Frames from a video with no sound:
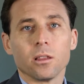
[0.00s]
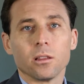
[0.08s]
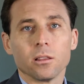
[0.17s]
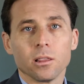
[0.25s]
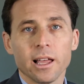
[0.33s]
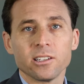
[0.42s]

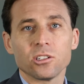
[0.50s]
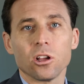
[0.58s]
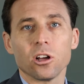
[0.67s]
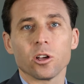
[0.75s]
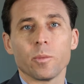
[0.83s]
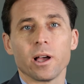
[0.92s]
Let's
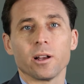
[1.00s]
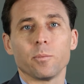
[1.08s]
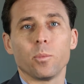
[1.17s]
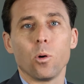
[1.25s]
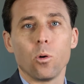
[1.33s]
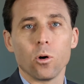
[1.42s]
talk about
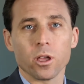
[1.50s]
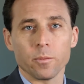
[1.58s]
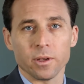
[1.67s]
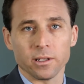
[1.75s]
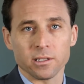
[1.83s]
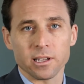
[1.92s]

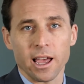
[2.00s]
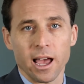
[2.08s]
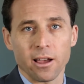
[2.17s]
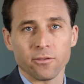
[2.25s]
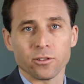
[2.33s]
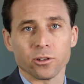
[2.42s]
appointments
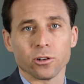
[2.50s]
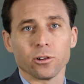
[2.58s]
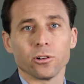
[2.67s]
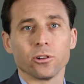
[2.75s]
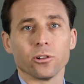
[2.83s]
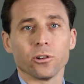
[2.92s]
after
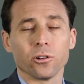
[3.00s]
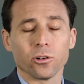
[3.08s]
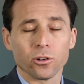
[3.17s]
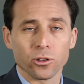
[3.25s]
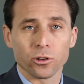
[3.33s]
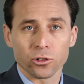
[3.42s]

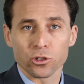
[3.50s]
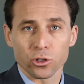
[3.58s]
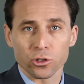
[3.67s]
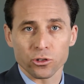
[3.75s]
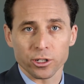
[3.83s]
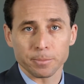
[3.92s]
your
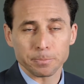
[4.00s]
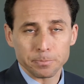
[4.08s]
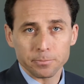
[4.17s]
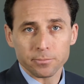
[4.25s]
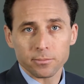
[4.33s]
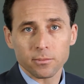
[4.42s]
surgery.
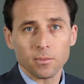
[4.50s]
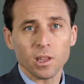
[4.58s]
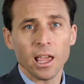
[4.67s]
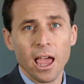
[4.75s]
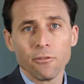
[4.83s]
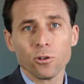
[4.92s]

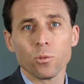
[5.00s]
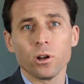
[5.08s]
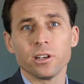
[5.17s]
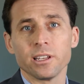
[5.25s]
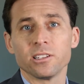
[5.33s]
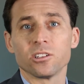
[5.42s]
Everyone
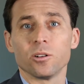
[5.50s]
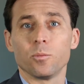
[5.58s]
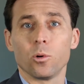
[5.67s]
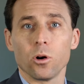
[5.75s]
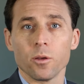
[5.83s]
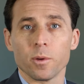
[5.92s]
needs an
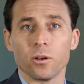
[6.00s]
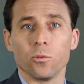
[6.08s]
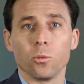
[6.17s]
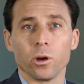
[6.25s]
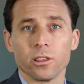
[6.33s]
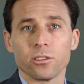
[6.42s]
appointment
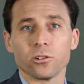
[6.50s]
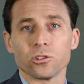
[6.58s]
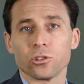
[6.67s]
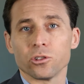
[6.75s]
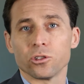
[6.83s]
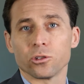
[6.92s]
with their
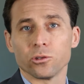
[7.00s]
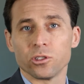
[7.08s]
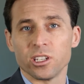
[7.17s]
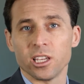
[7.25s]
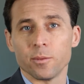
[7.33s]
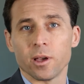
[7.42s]
surgical
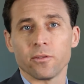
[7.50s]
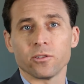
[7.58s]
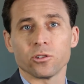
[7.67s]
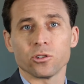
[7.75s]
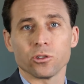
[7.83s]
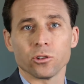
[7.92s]
team after
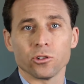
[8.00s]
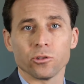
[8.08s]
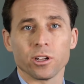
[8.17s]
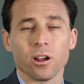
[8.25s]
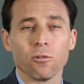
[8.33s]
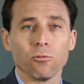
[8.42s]

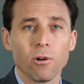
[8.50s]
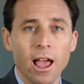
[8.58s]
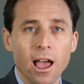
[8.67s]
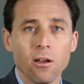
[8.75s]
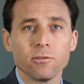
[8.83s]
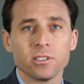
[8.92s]
surgery
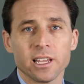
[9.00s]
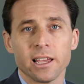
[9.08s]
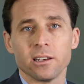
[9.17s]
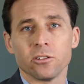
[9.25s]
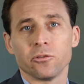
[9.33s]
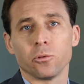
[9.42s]
around
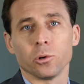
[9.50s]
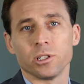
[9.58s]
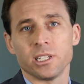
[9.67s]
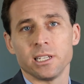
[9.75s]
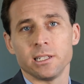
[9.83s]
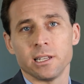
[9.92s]
10 to
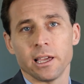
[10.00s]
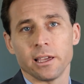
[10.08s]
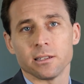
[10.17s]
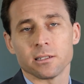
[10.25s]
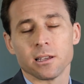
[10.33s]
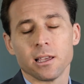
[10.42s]
14
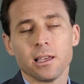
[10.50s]
days.